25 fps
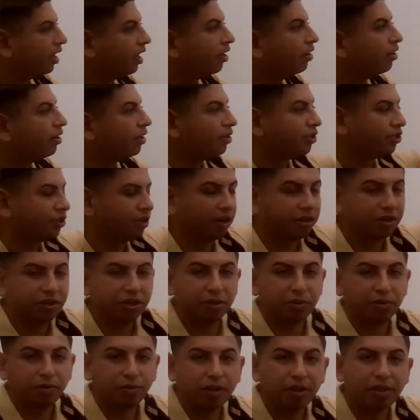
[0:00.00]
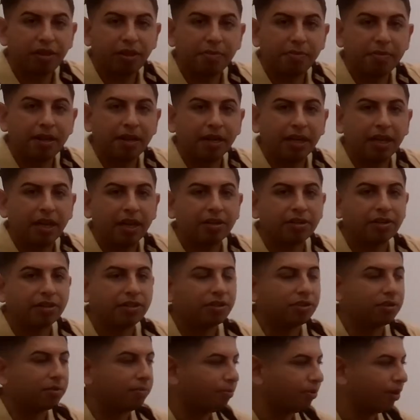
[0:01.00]
in conjunction with the
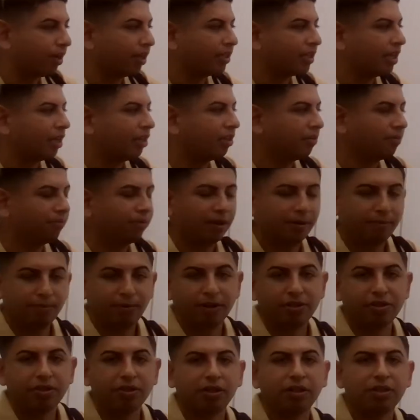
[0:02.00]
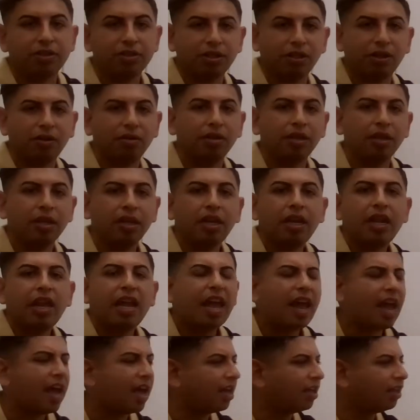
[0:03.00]
medications to bring down the blood pressure slowly.
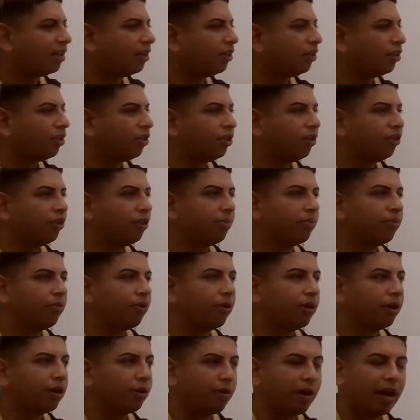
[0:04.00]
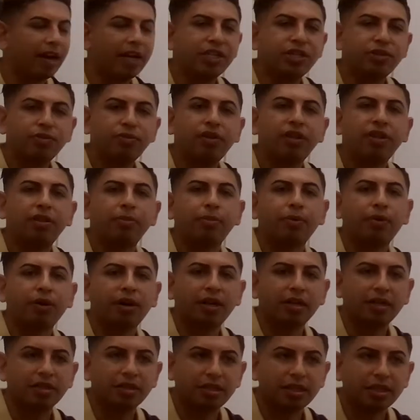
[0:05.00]
And the more gradual and the more
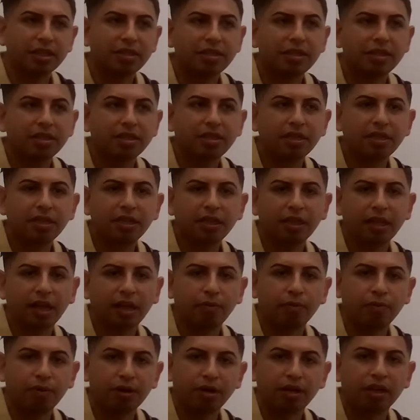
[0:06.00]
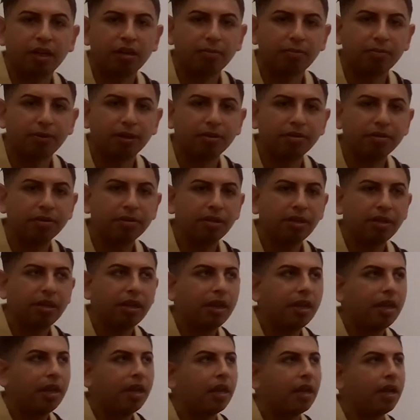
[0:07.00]
consistency that one can build,
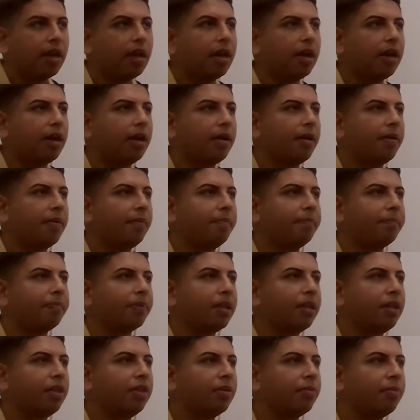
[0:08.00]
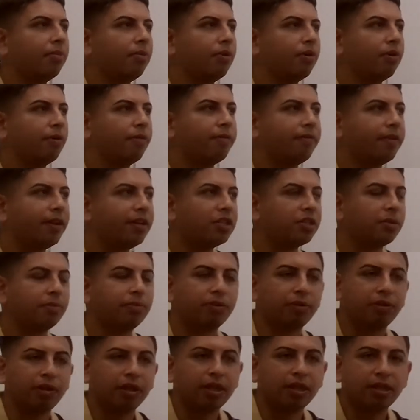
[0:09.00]
the more
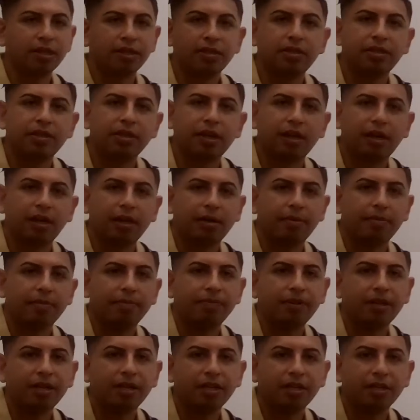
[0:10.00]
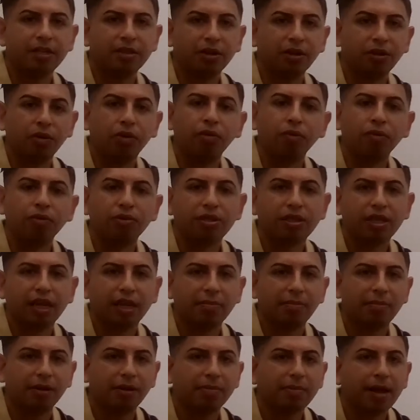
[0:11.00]
feasible these goals
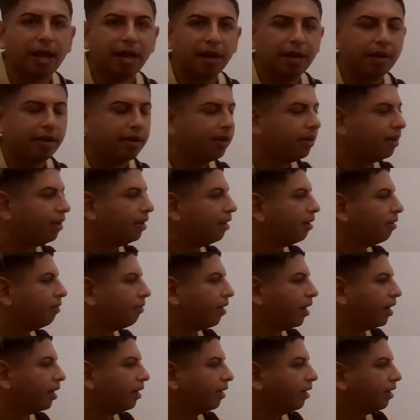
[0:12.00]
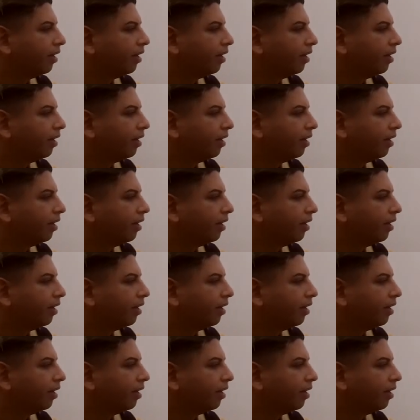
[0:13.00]
can be met, right?